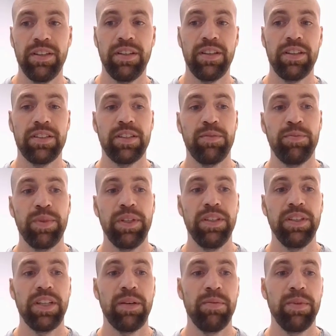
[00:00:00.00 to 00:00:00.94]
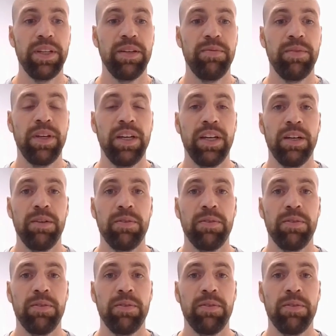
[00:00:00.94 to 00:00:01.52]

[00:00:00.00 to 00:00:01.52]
in SAP EWM,